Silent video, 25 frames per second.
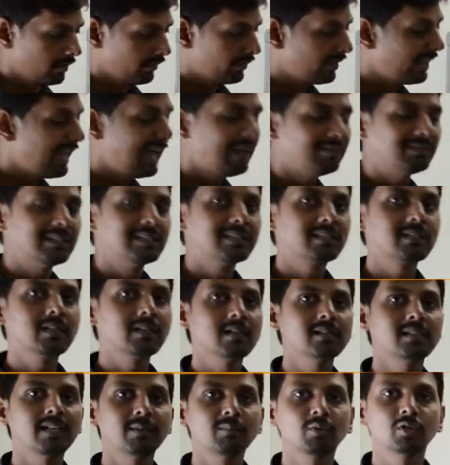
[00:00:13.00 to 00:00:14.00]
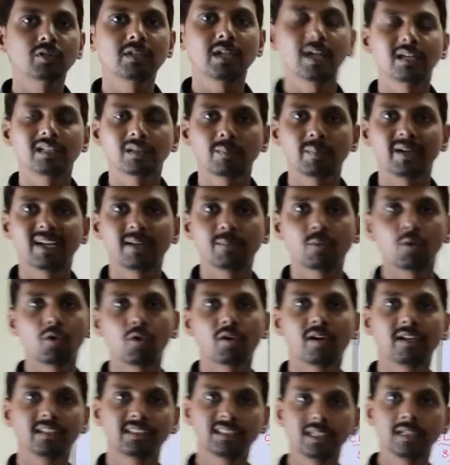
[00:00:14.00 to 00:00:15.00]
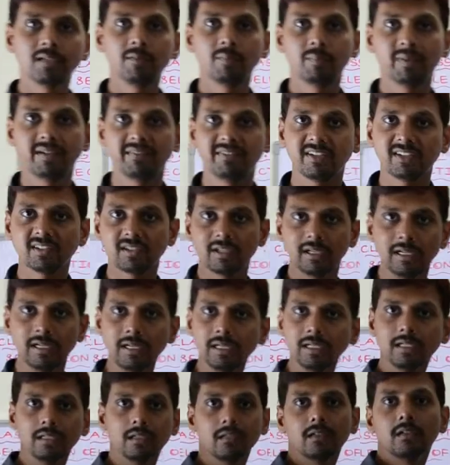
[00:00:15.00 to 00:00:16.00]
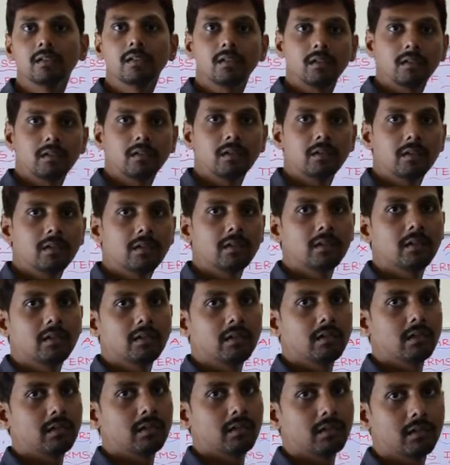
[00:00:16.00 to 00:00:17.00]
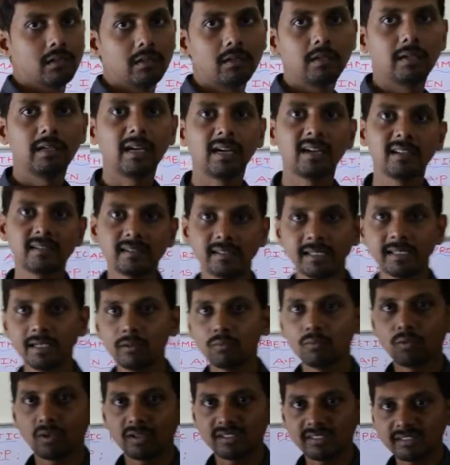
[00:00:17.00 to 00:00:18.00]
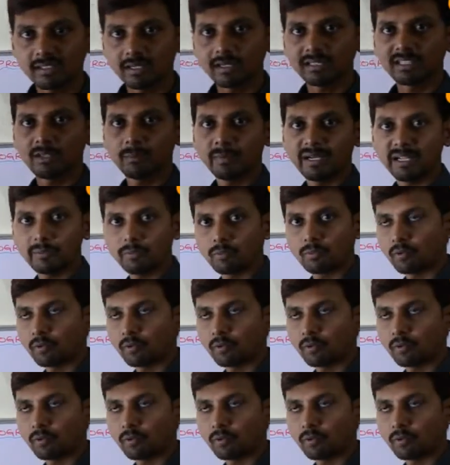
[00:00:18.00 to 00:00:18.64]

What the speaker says: We have discussed about the arithmetic progression previously. Let us see what is the arithmetic